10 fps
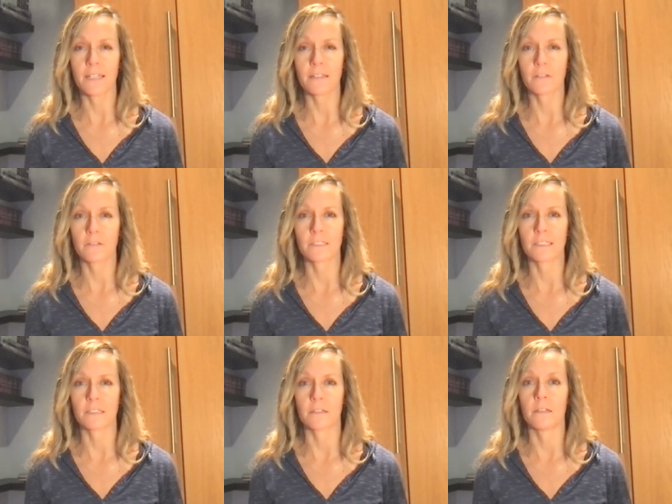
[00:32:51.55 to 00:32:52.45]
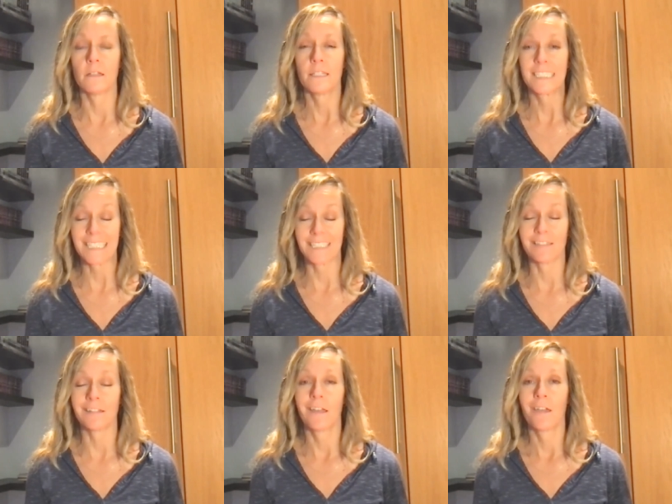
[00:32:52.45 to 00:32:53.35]
technical
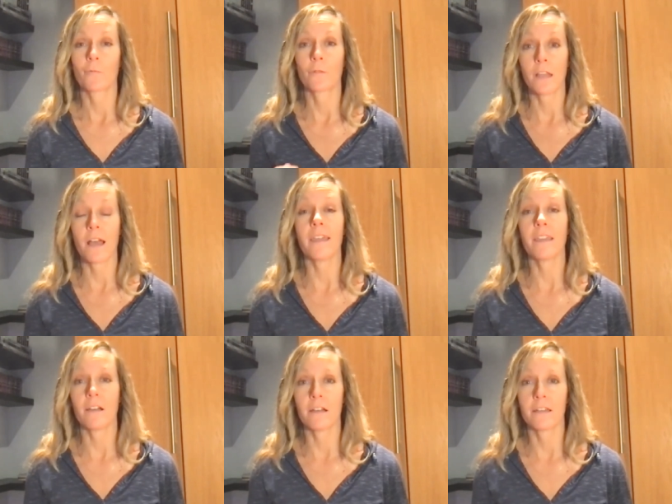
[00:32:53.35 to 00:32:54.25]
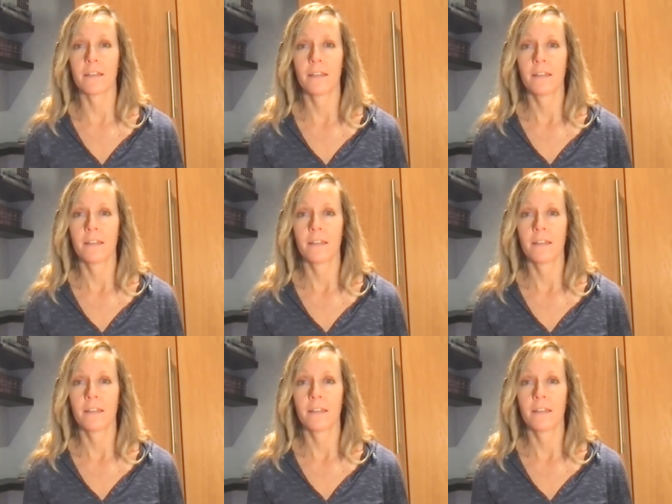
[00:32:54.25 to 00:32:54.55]
skill, rely on,